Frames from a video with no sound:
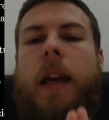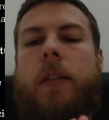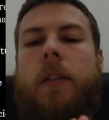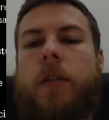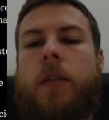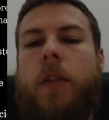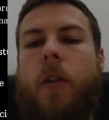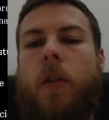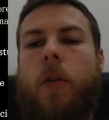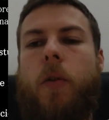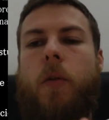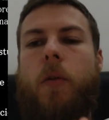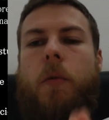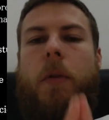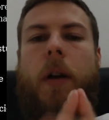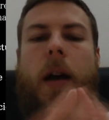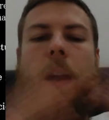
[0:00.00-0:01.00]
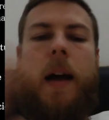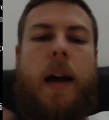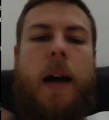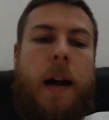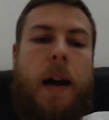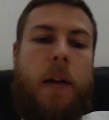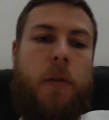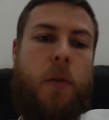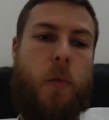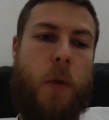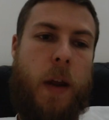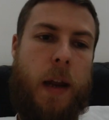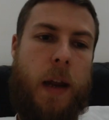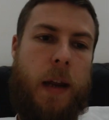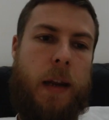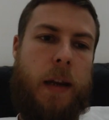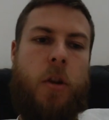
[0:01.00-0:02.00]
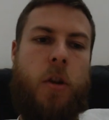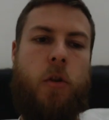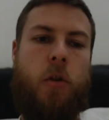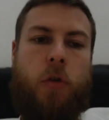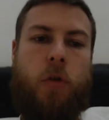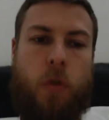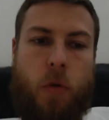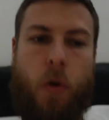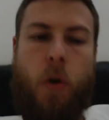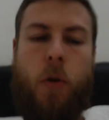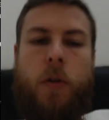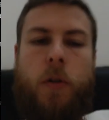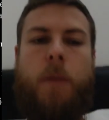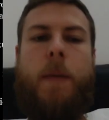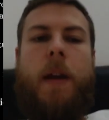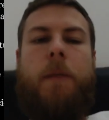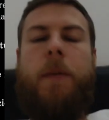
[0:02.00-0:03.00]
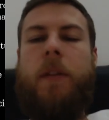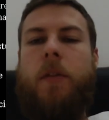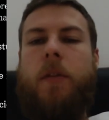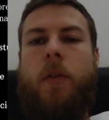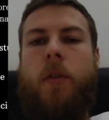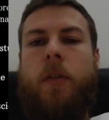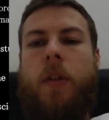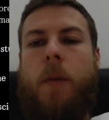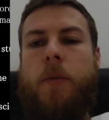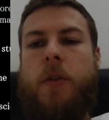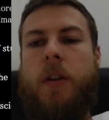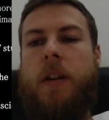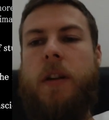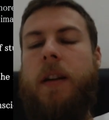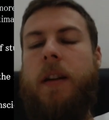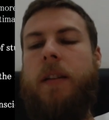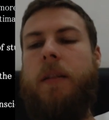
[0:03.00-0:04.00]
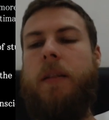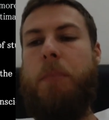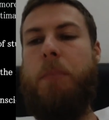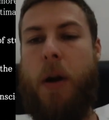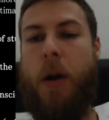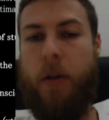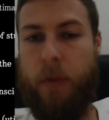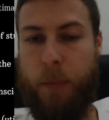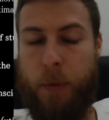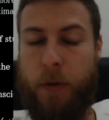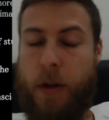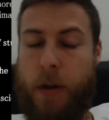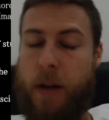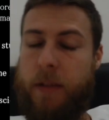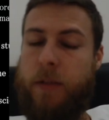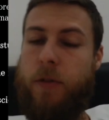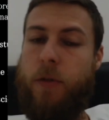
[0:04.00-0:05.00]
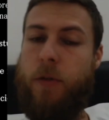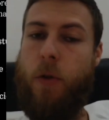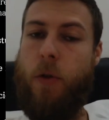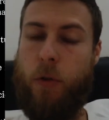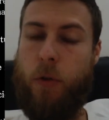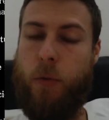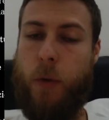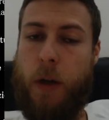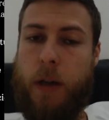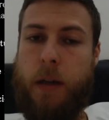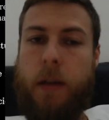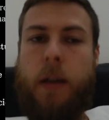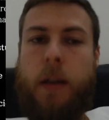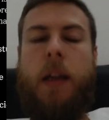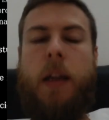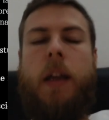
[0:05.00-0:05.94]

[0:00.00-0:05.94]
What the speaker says: And so Either way, you do hold a metaphysical assumption. It is impossible not to hold one.